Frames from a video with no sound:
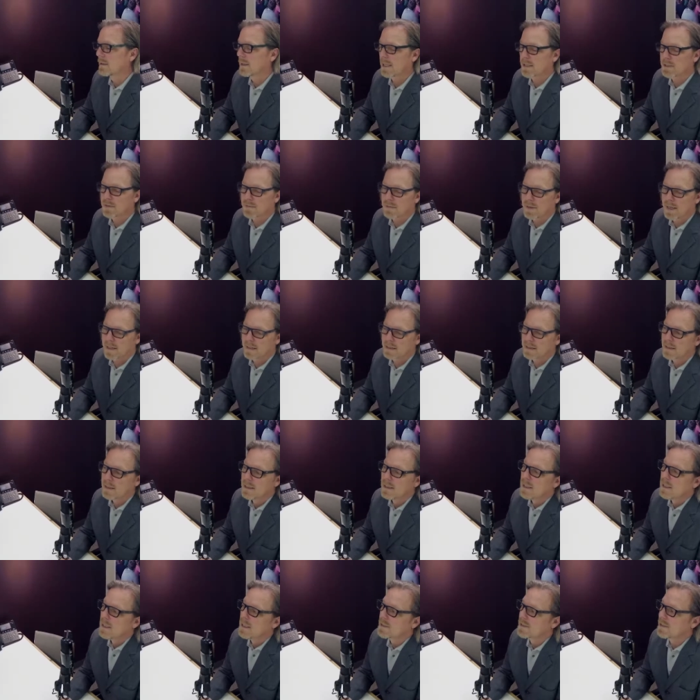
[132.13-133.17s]
That's right.
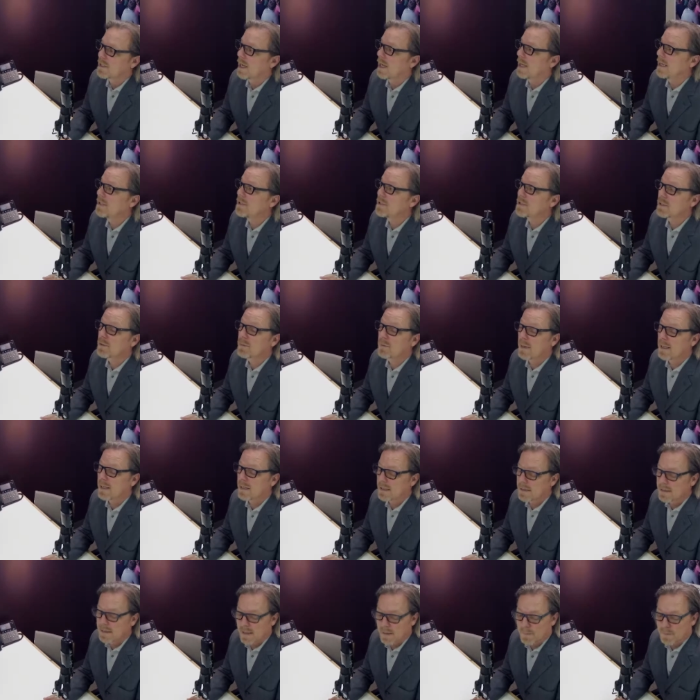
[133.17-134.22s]
So uh, here's a great
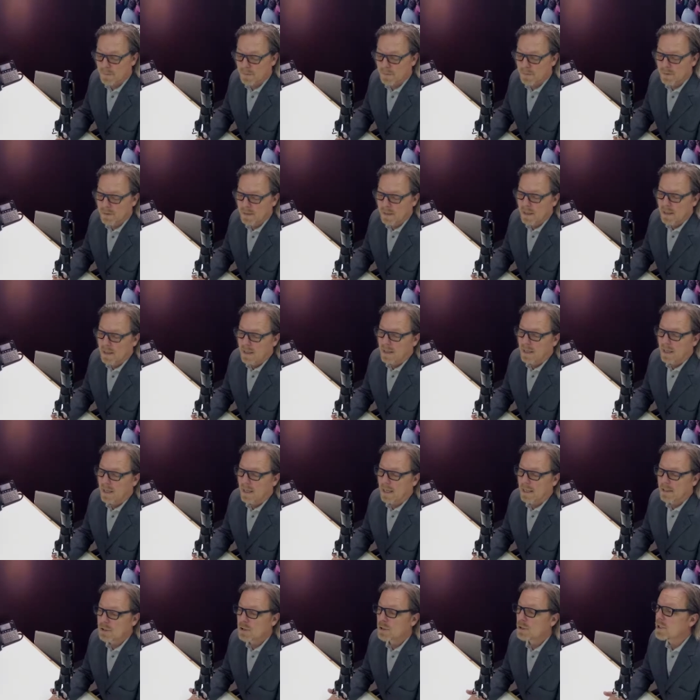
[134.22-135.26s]
example.
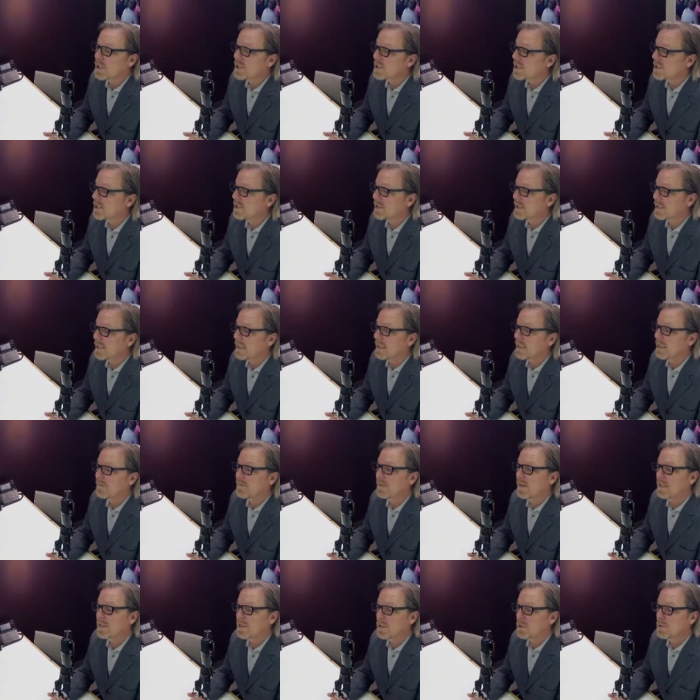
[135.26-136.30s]
Traditionally, if
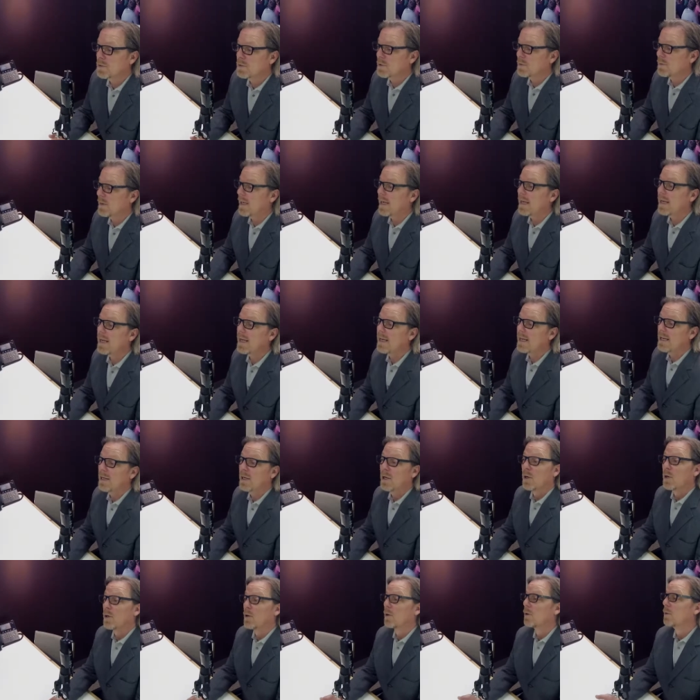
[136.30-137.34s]
I told you, hey,
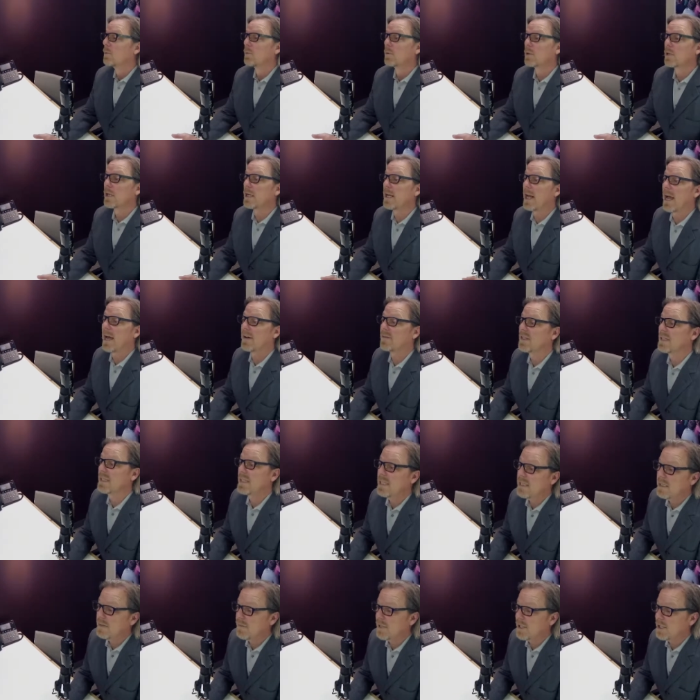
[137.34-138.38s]
we're going to have a
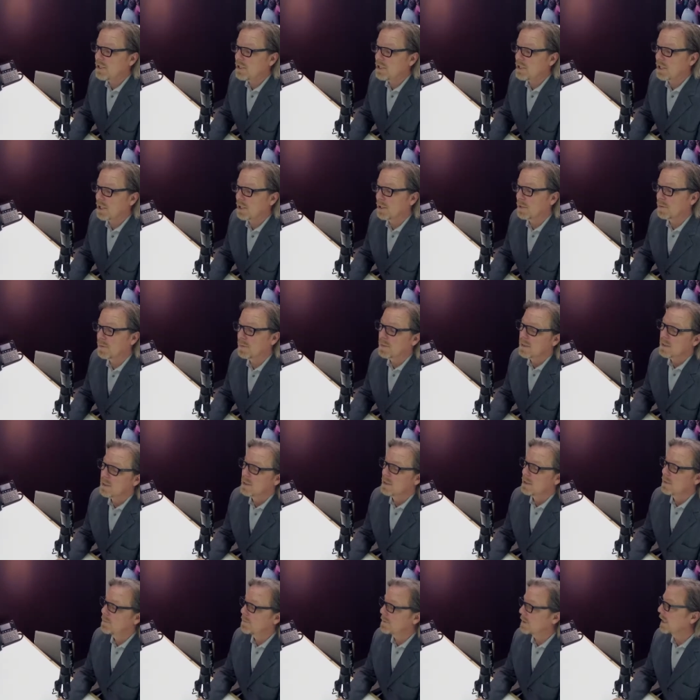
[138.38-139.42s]
TV show,
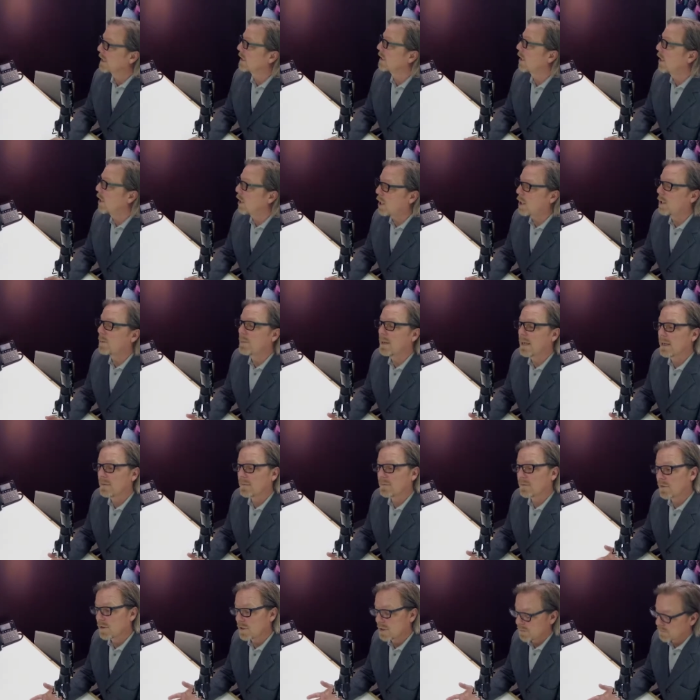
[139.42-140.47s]
you would think, oh man,
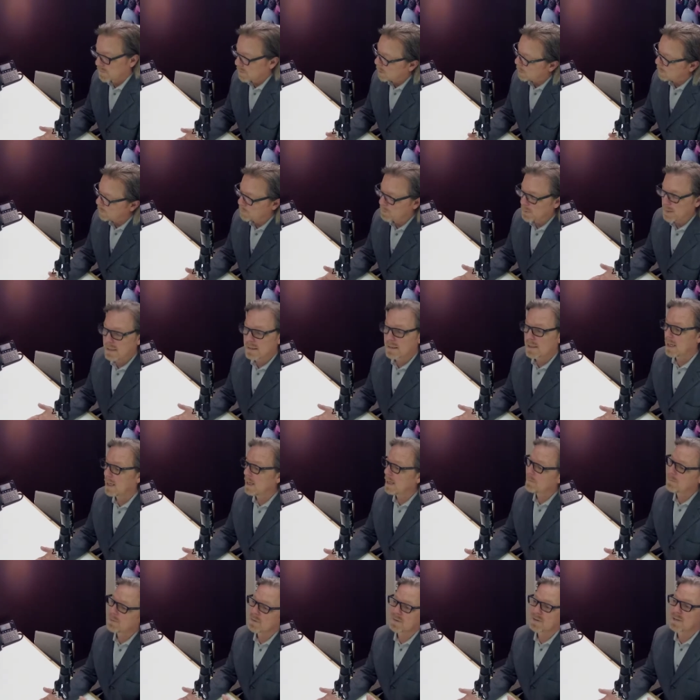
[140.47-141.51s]
first of all, big
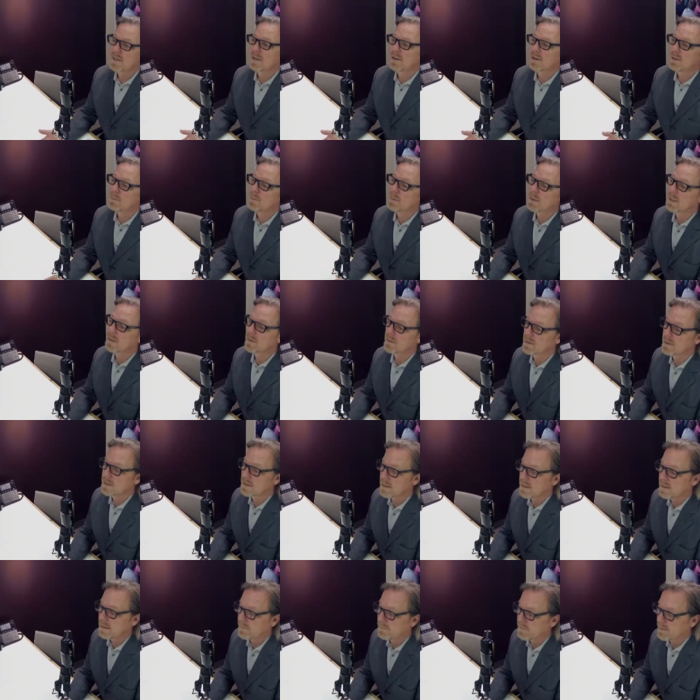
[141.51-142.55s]
time, there's nothing bigger than
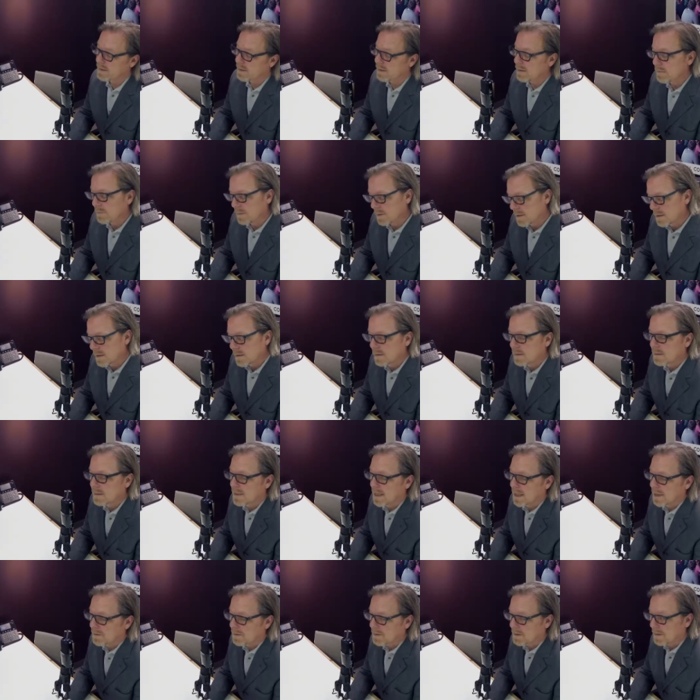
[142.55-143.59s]
TV, which
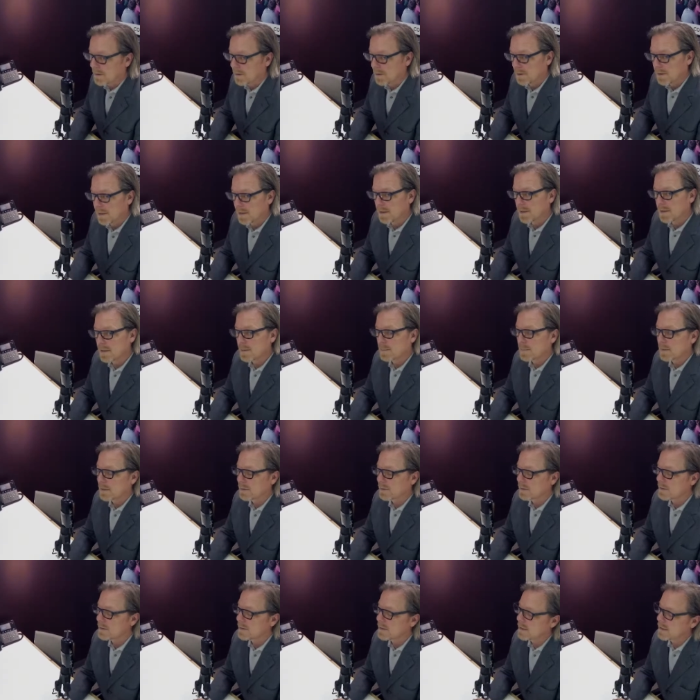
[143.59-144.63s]
now the internet is bigger
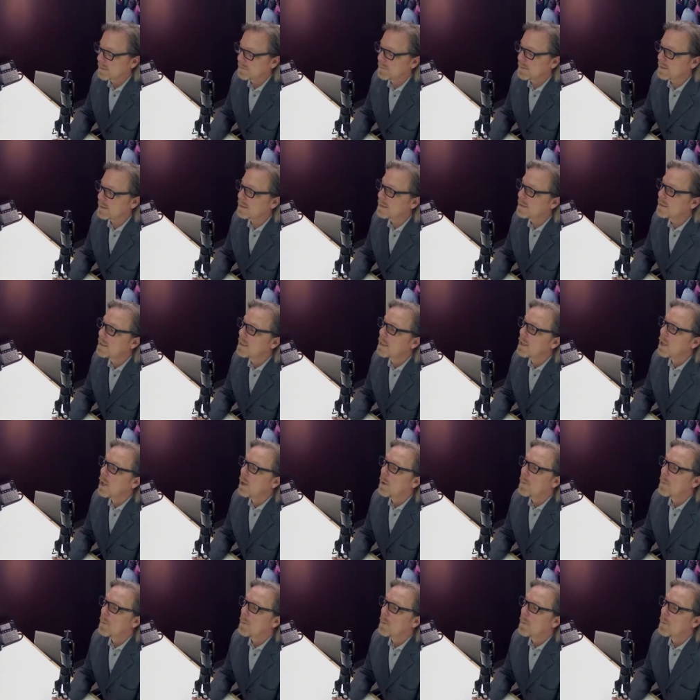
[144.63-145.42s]
than TV.